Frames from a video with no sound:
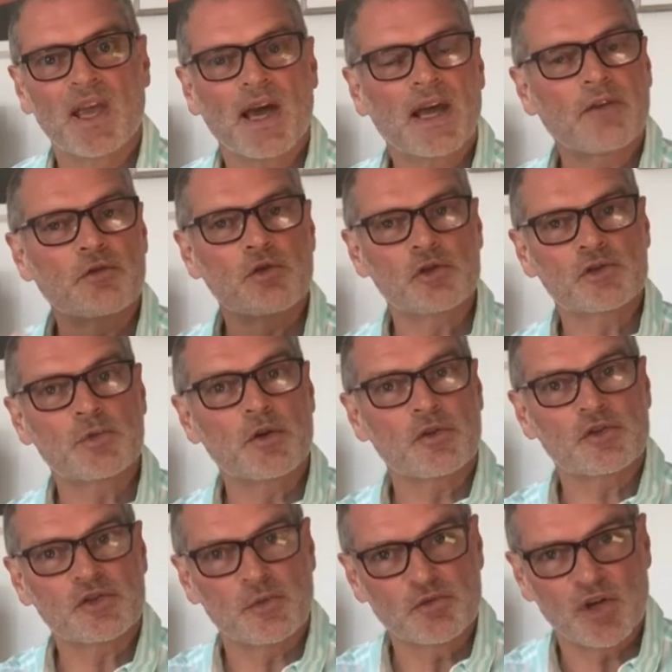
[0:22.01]
And of course, we've got
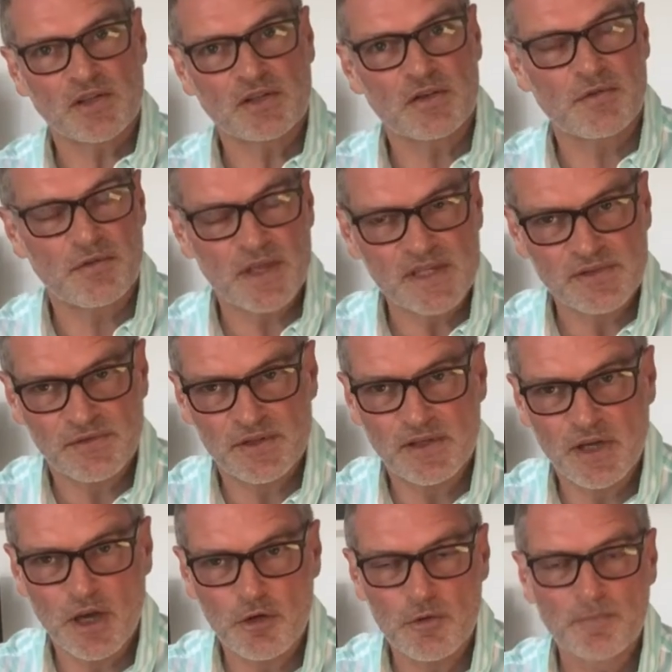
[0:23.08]
the subject of this
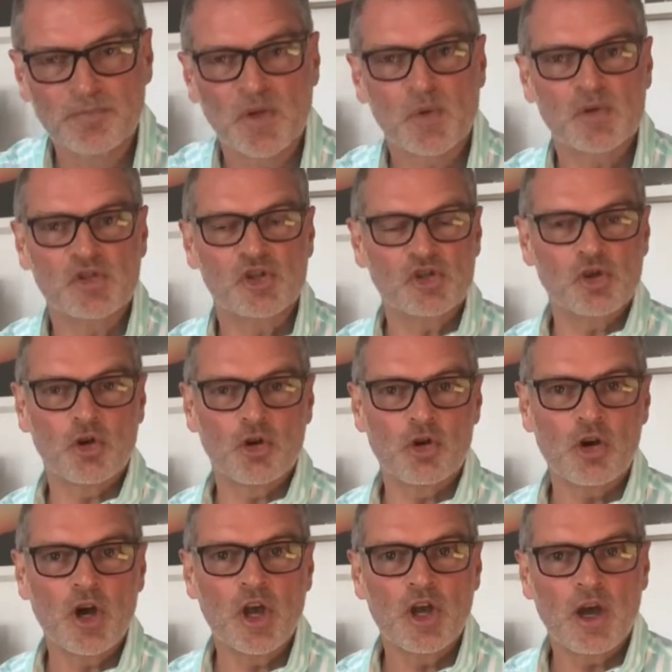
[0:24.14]
video, which is
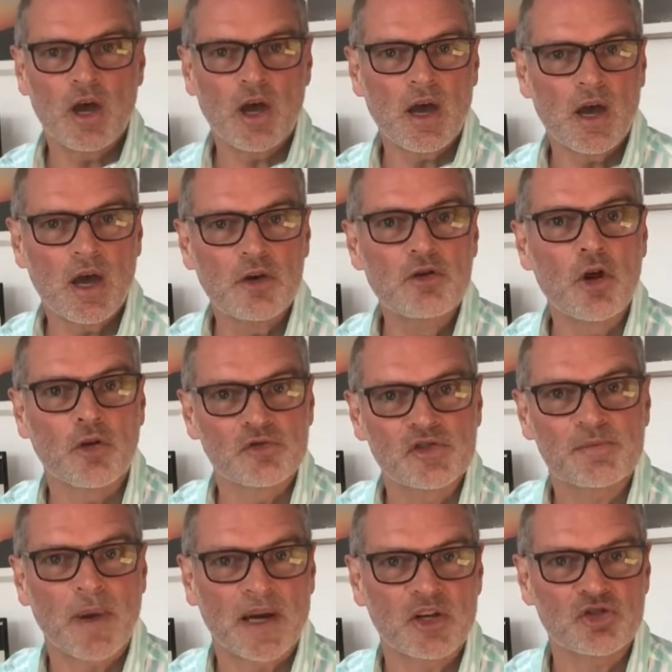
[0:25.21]
your
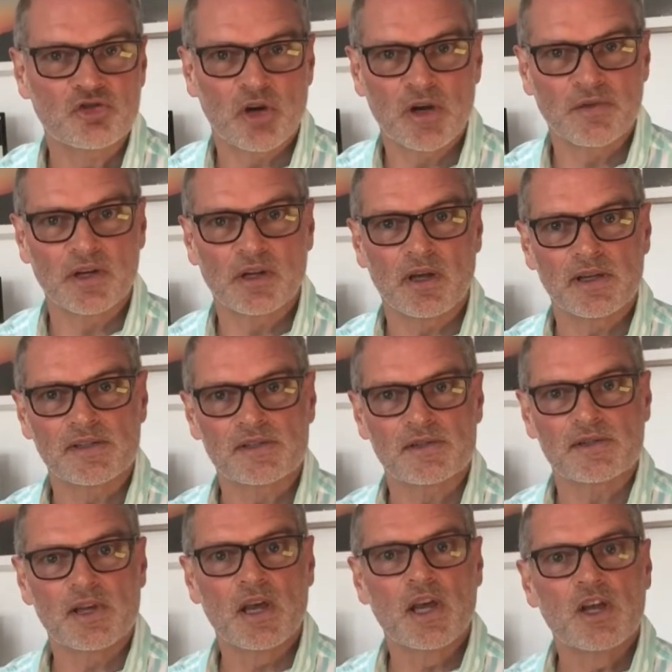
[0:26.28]
non-Spanish driving
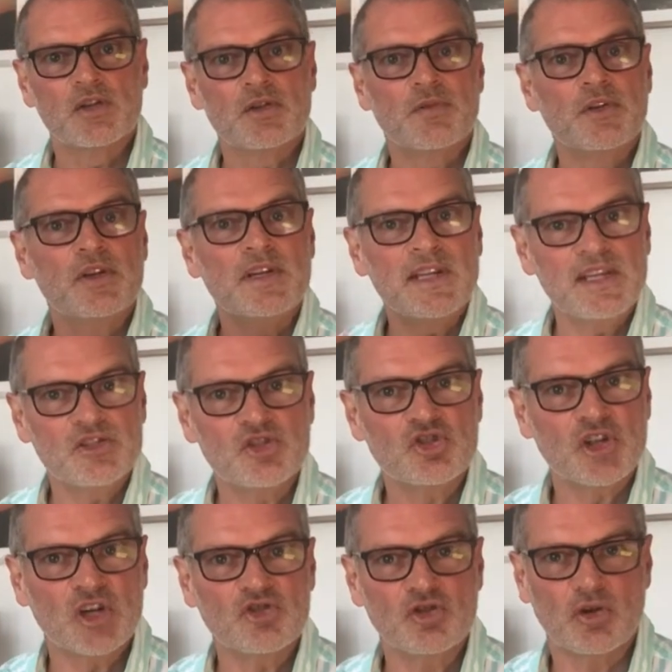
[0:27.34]
license. So if you need to
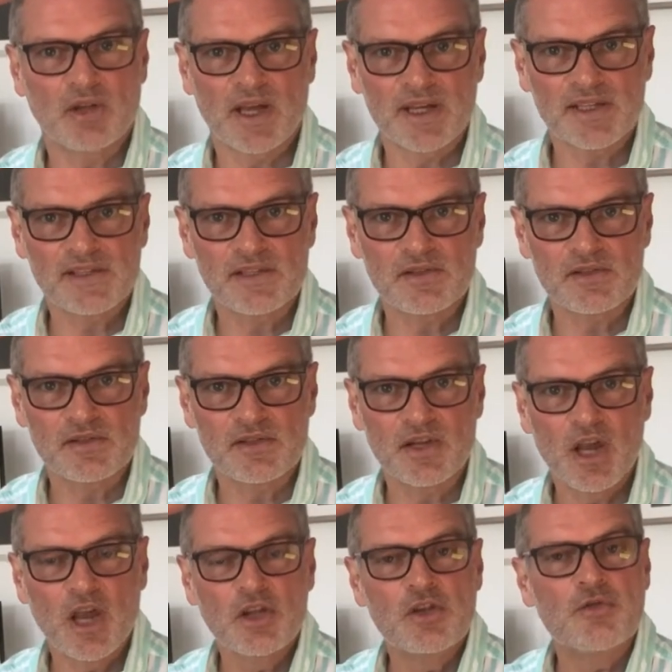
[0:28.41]
change your license,
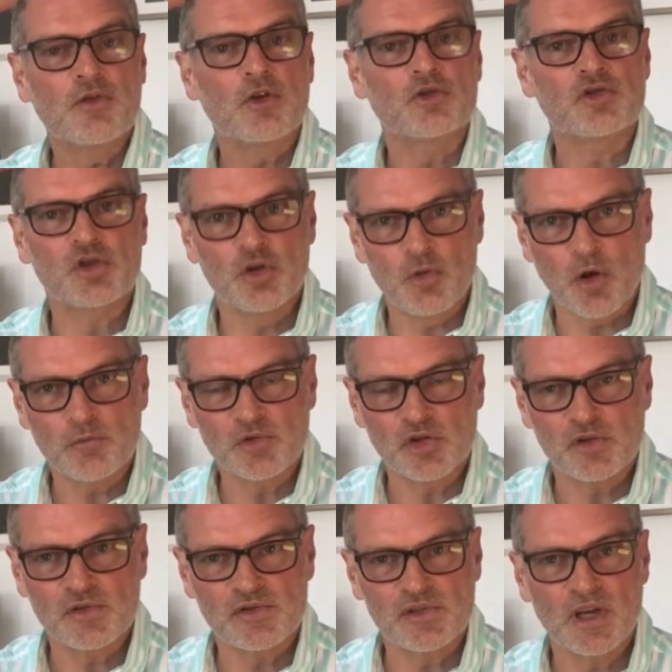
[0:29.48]
you've got two
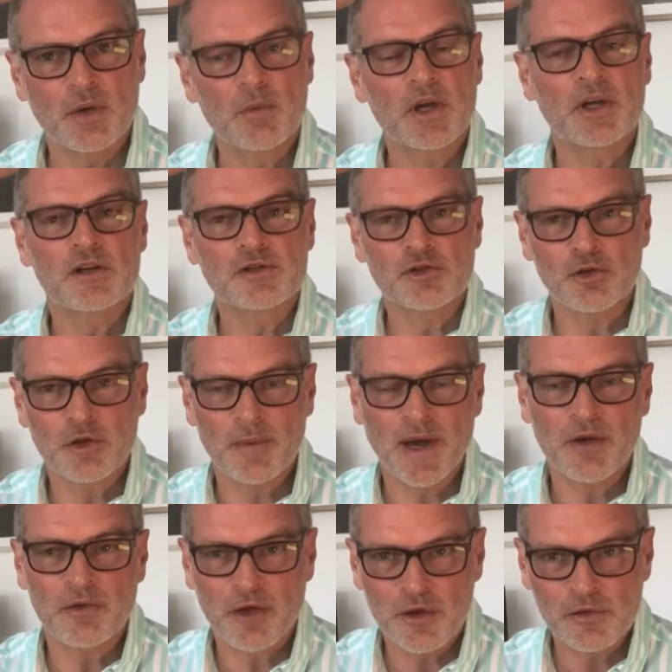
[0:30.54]
options. And we're going to talk
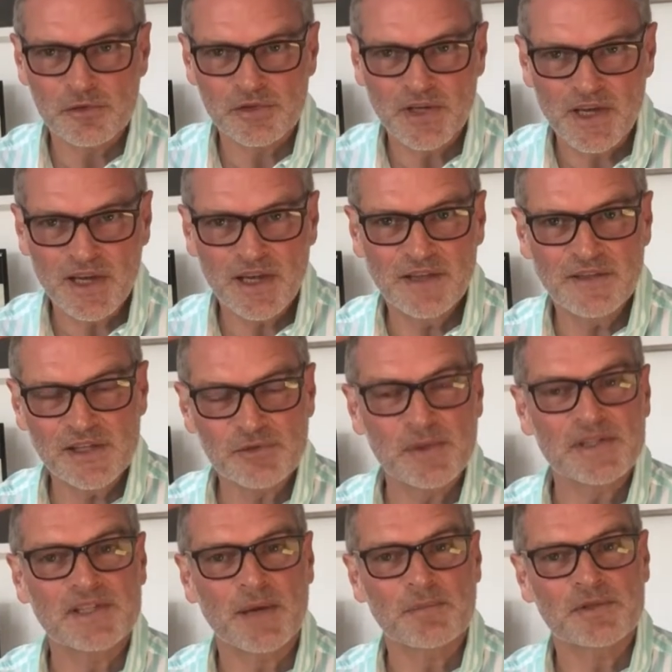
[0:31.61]
about those in this
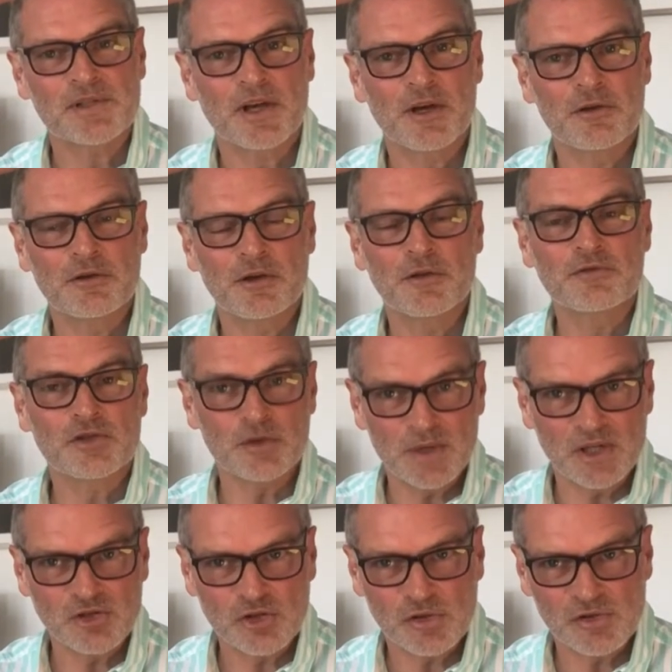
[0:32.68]
week's episode of 2
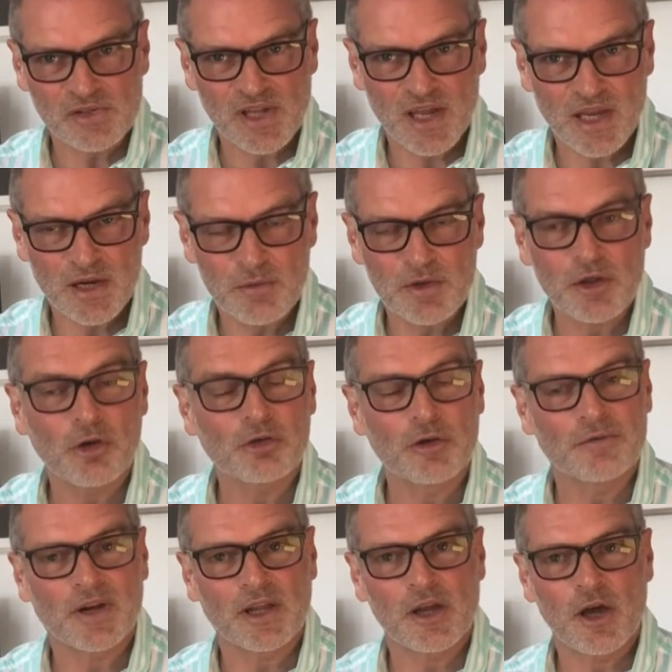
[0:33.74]
Minute Tuesday with
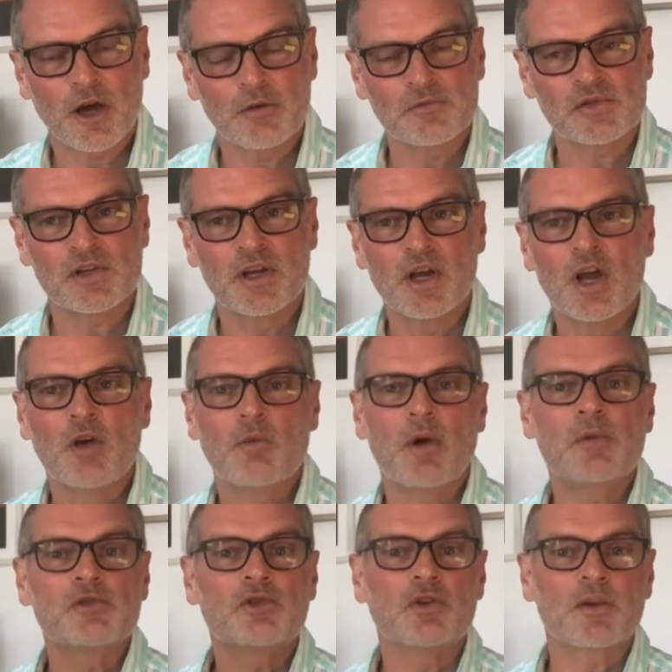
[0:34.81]
Hondon Valley Homes, where
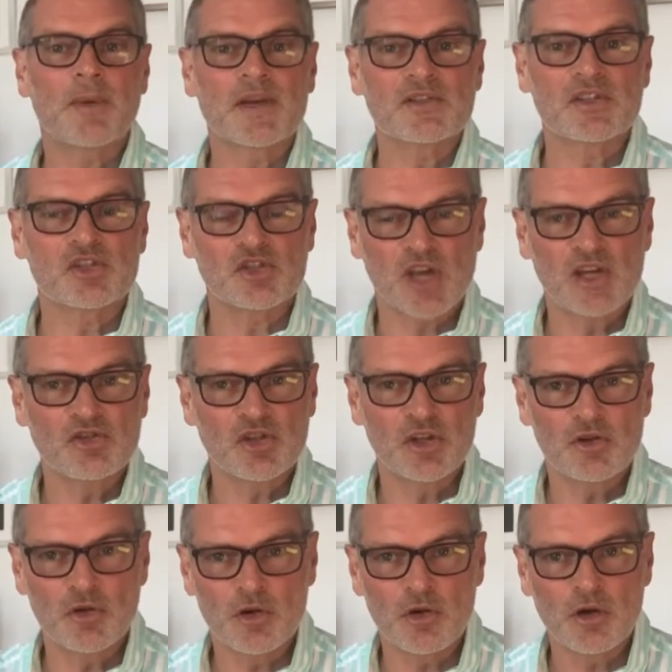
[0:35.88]
we talk about
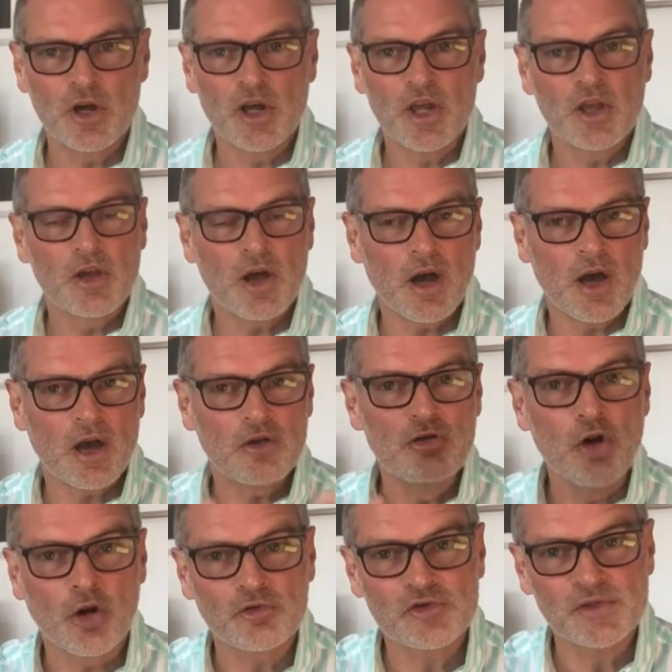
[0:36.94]
exchanging your
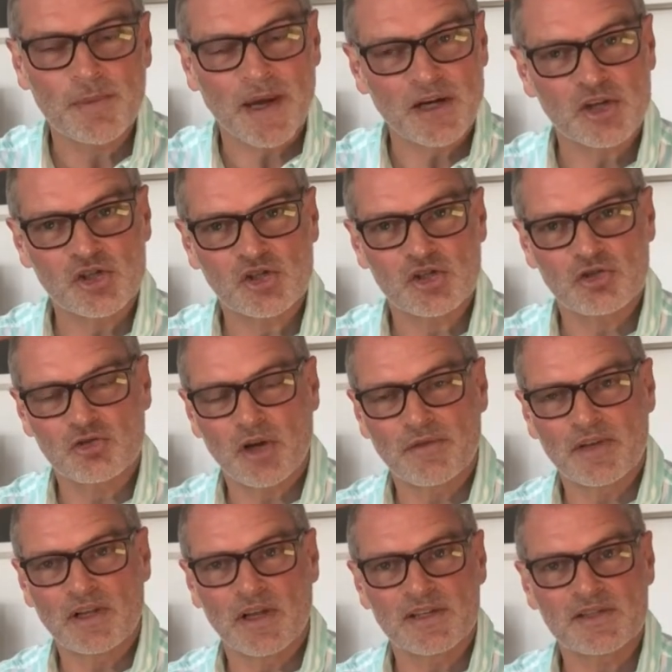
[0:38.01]
non-Spanish
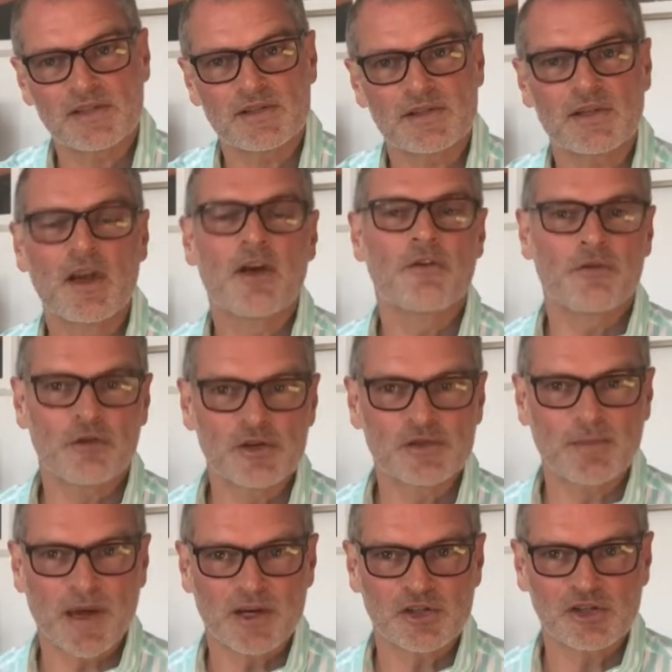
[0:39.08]
driving license for a
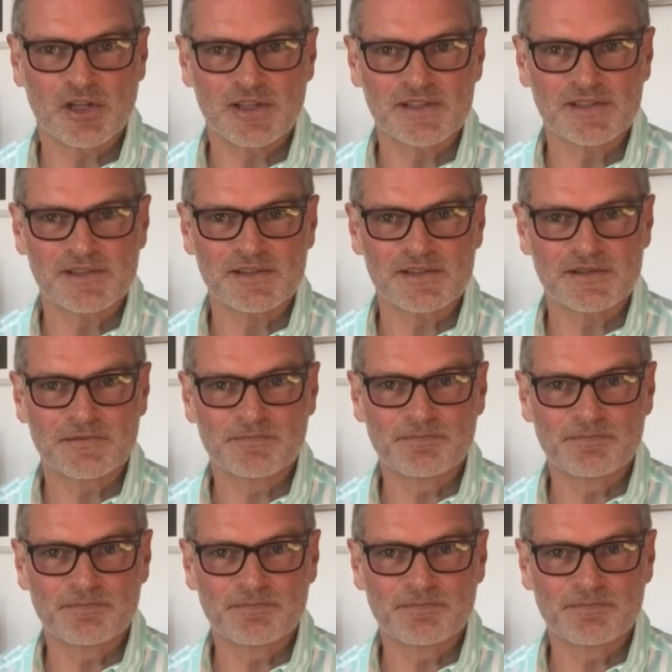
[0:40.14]
Spanish license.